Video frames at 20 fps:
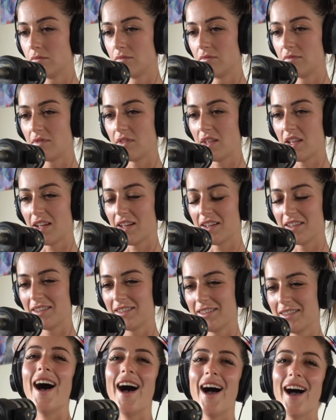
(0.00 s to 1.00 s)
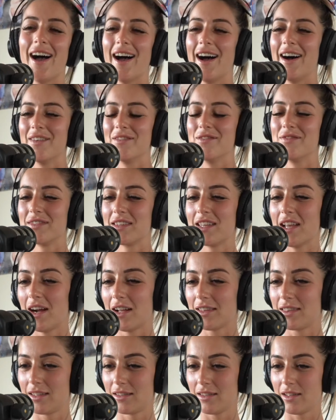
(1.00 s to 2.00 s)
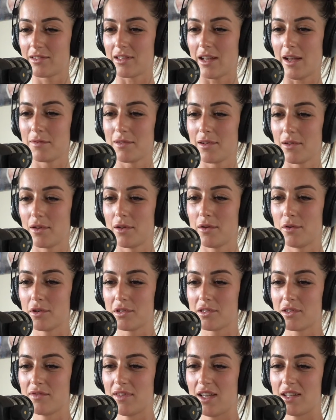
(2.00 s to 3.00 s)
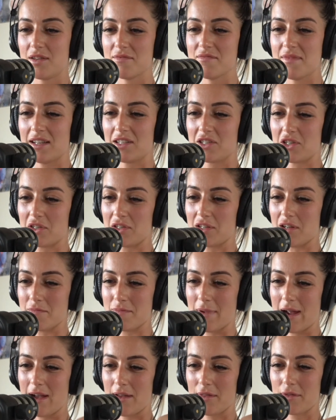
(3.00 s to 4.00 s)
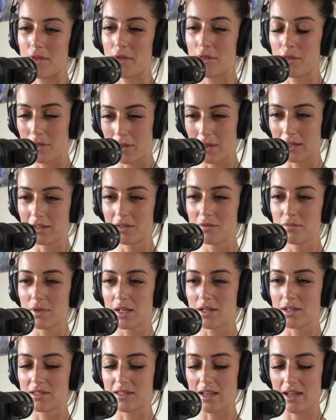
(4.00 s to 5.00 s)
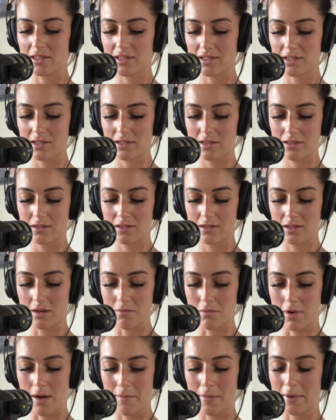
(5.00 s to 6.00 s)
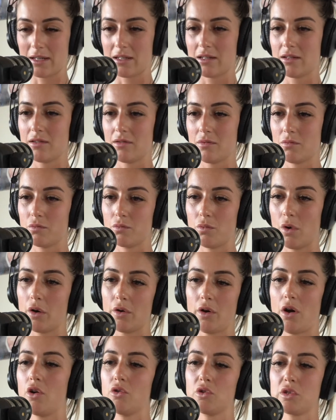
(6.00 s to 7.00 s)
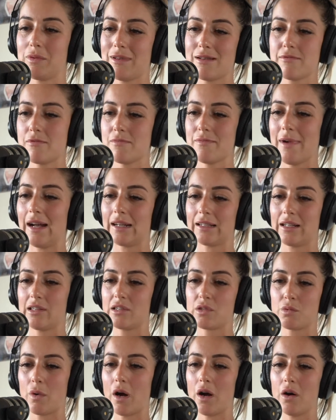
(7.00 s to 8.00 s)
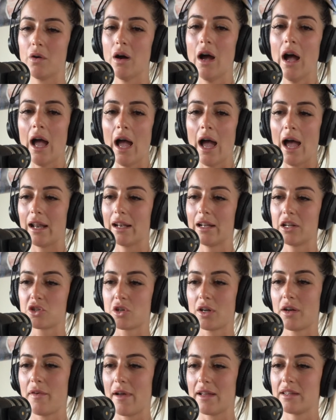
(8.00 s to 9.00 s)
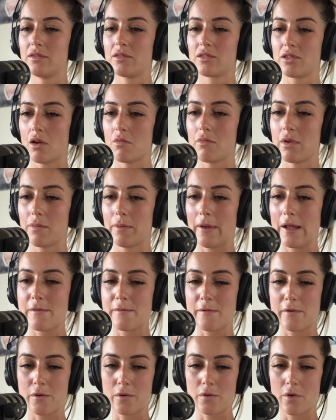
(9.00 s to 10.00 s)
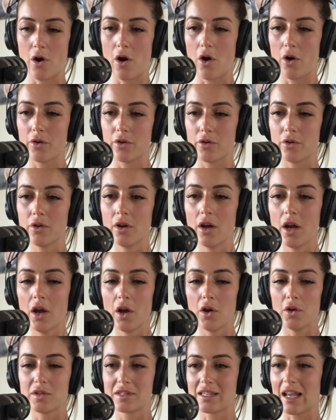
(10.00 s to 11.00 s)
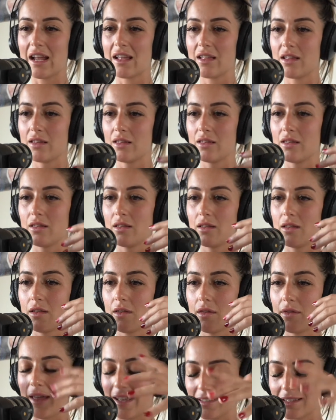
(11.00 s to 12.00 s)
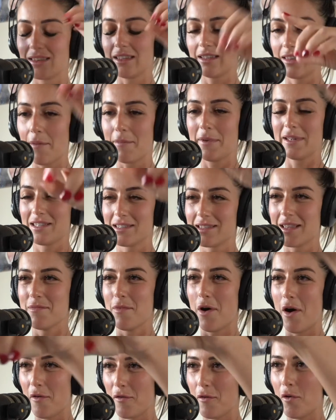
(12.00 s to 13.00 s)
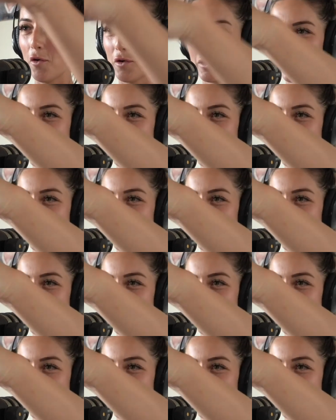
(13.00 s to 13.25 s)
Yeah. I think that's absolutely awesome that you mentioned about the thing, because that's, in my opinion, what holds people back as well. And literally I've had so many people on who say that's the thing that pisses them off also